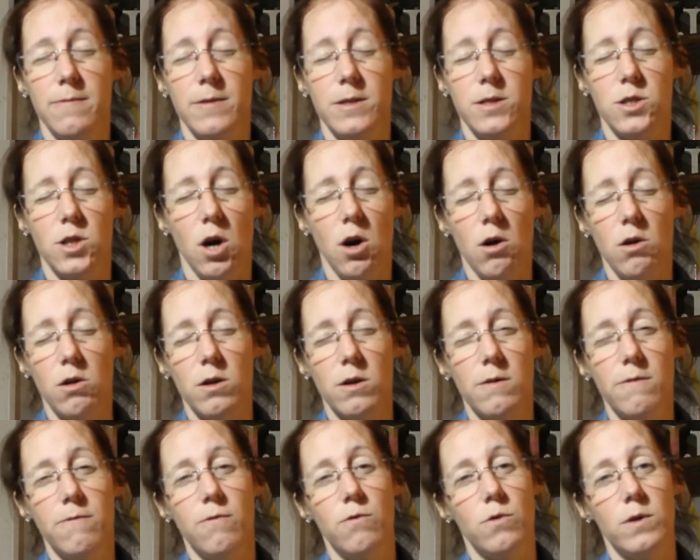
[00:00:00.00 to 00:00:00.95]

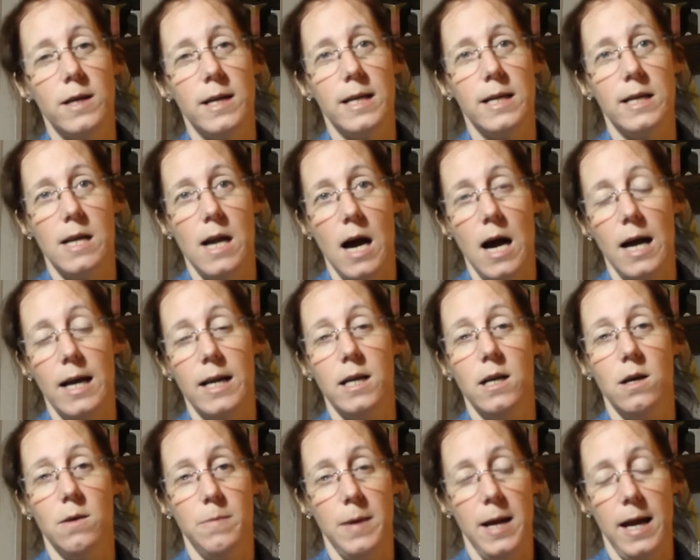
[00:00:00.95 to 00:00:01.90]
$1.49
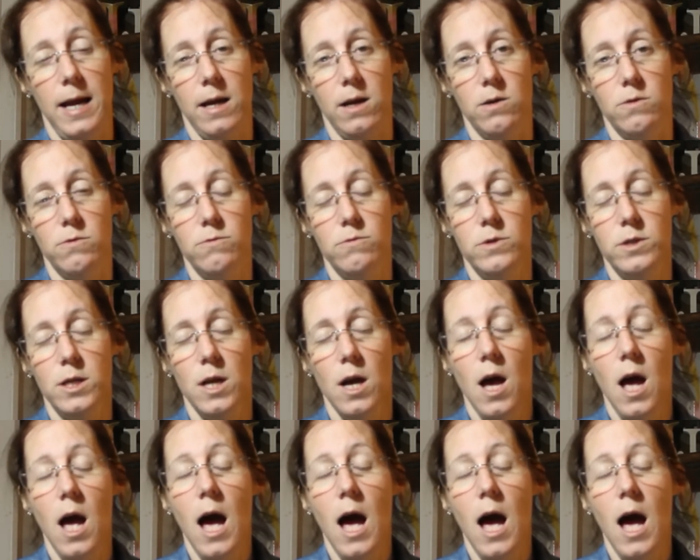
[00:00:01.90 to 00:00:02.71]
a pound.